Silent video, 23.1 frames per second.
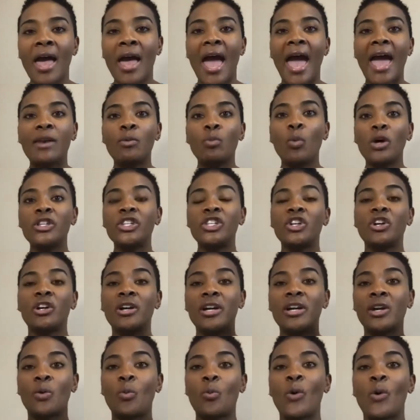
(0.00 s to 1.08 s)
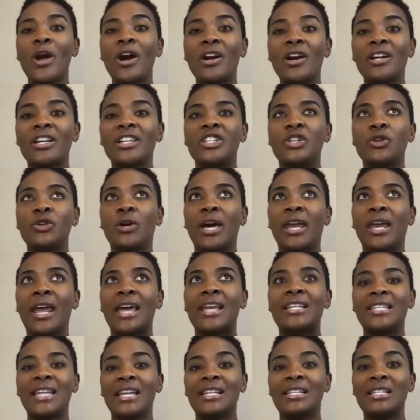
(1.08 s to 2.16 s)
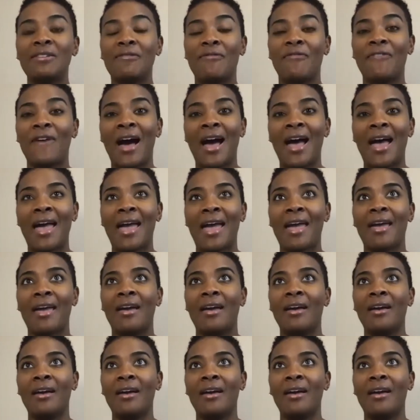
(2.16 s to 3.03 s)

And once you're in awareness, you can identify